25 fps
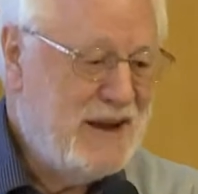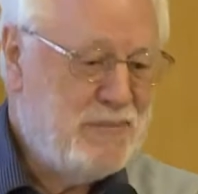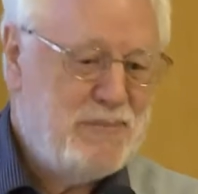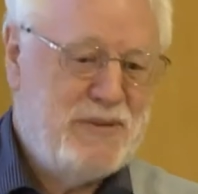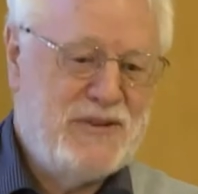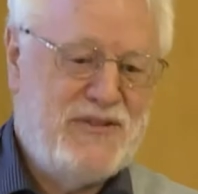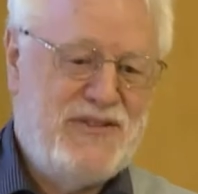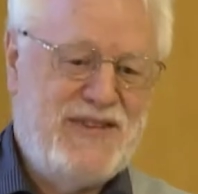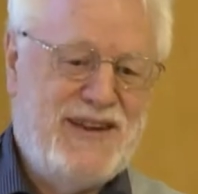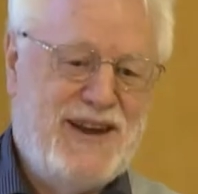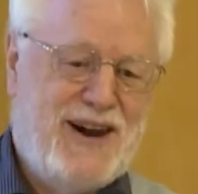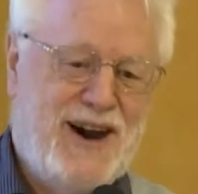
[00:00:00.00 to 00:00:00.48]
up
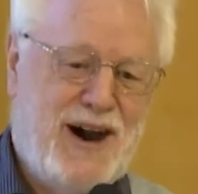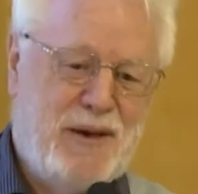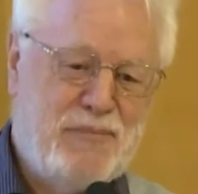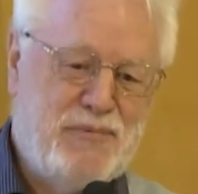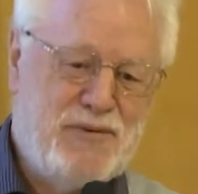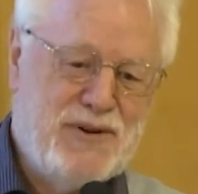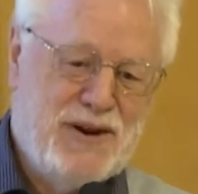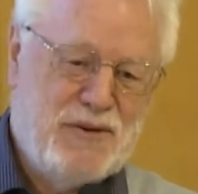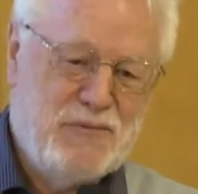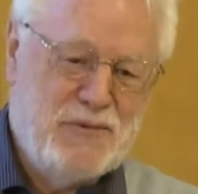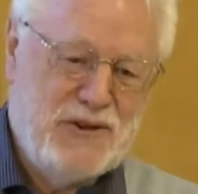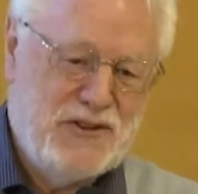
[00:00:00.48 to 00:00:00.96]
at the
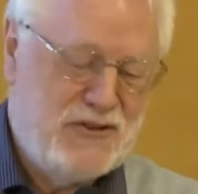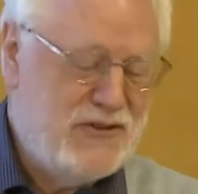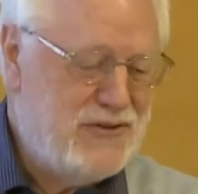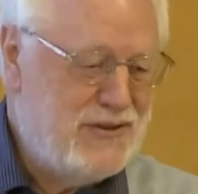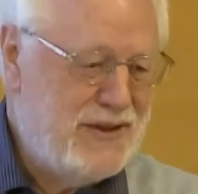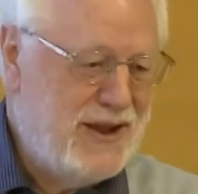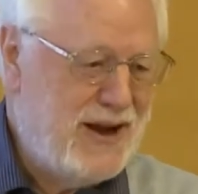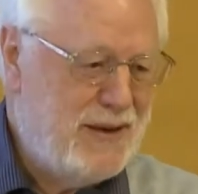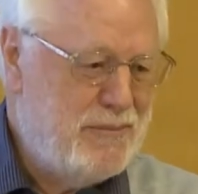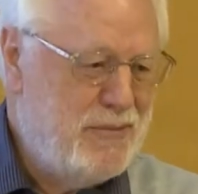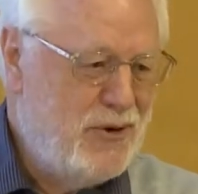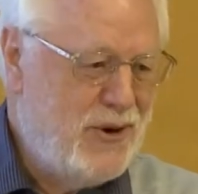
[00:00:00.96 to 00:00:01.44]
opera with
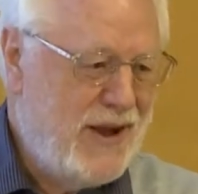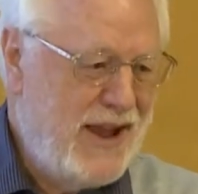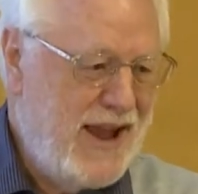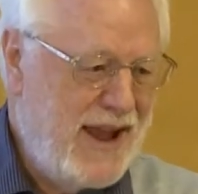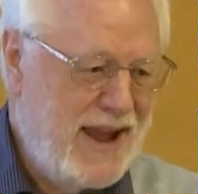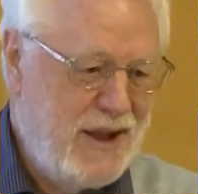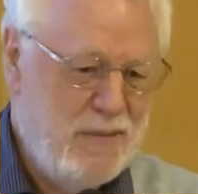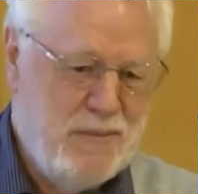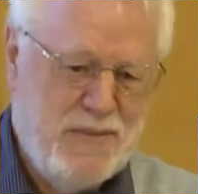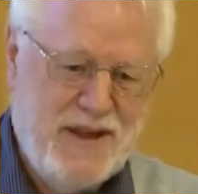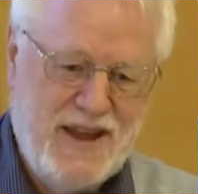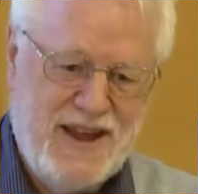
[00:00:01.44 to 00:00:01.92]
La
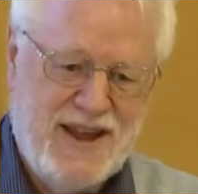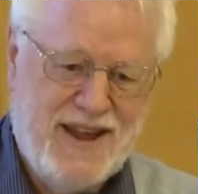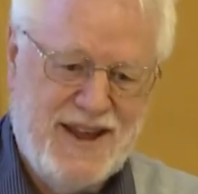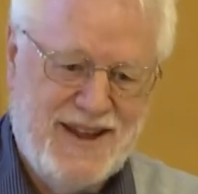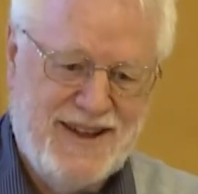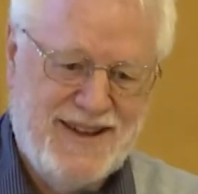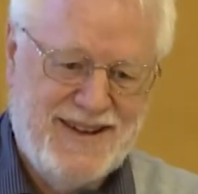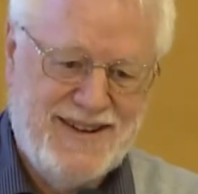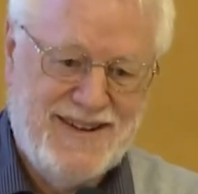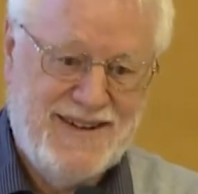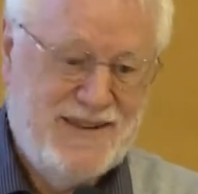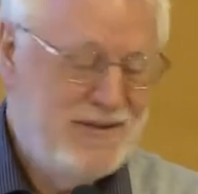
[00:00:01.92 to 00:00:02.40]
Bohème
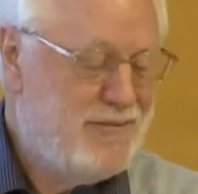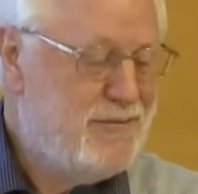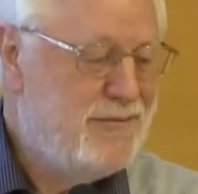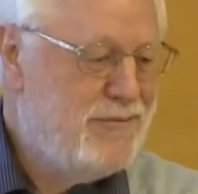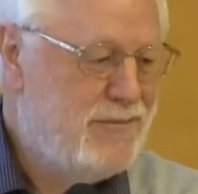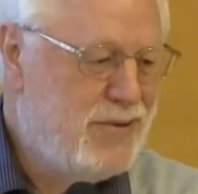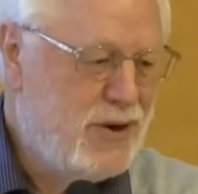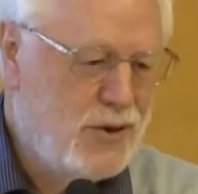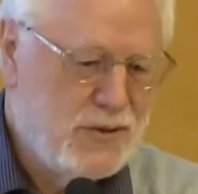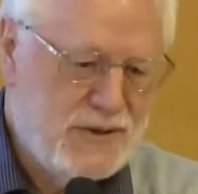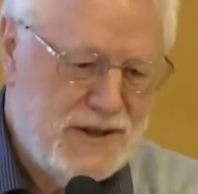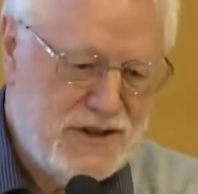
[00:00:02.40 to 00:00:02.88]
in
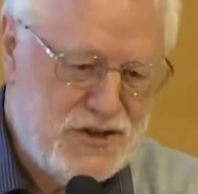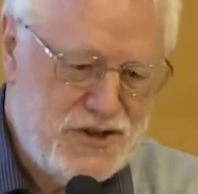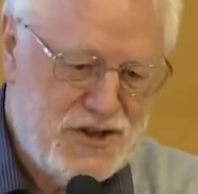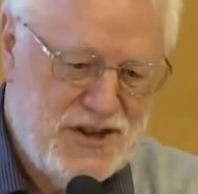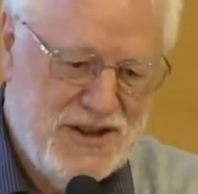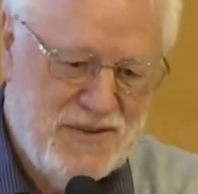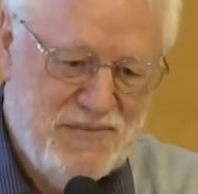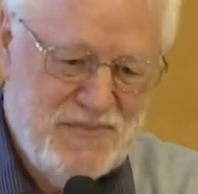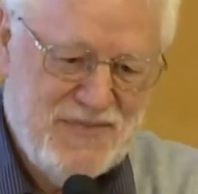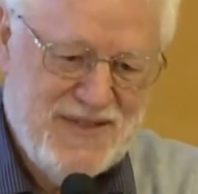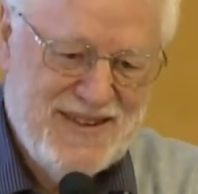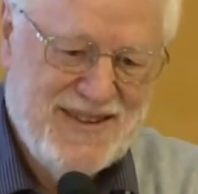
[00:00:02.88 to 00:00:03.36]

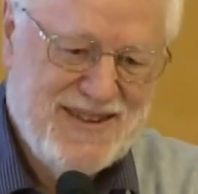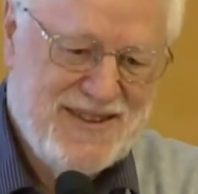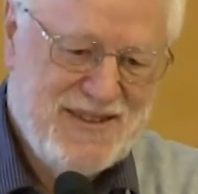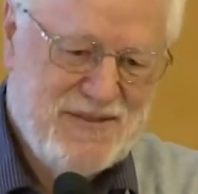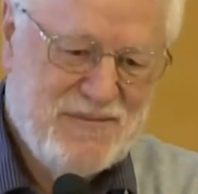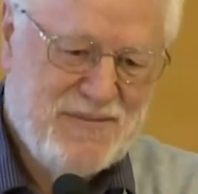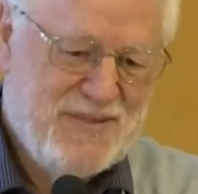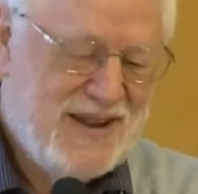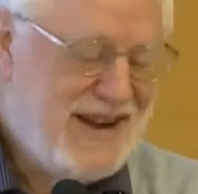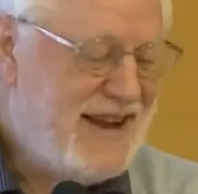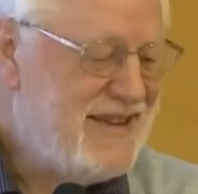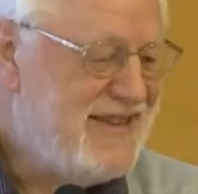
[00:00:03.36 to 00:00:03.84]
Polish.
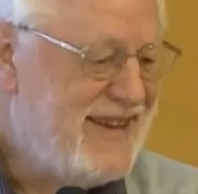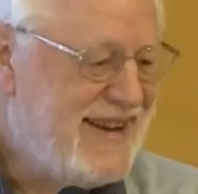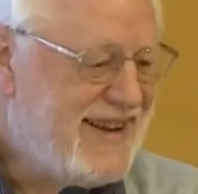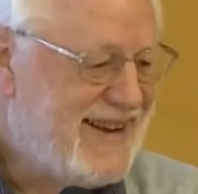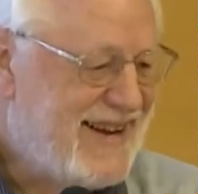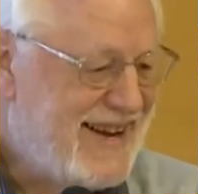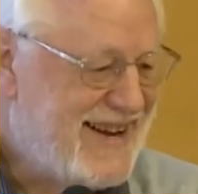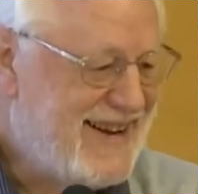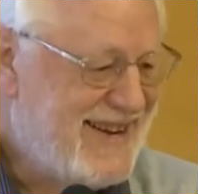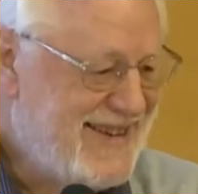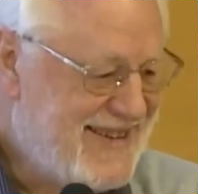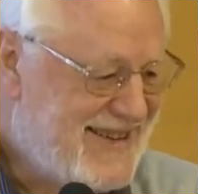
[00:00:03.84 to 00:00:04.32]
But I think
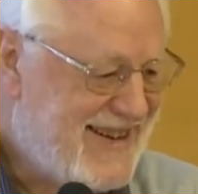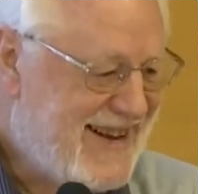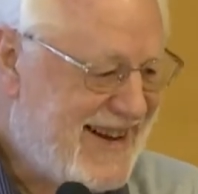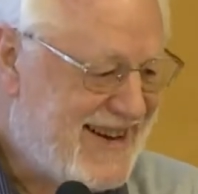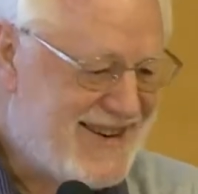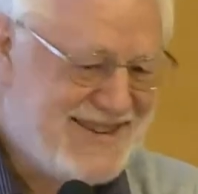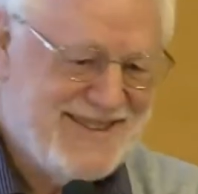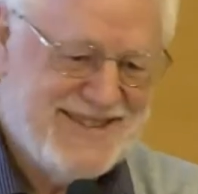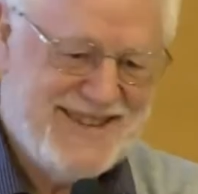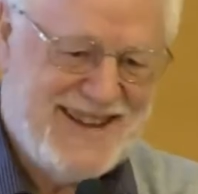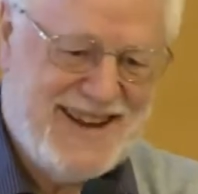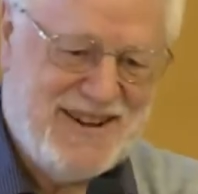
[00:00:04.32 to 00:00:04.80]
I can
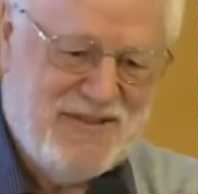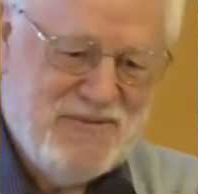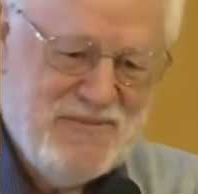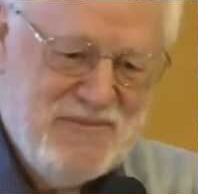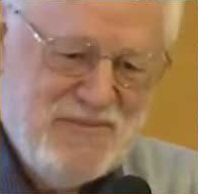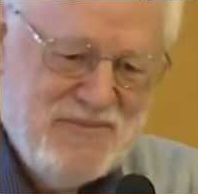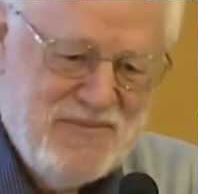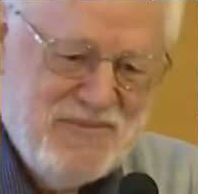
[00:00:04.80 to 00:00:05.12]
tackle that.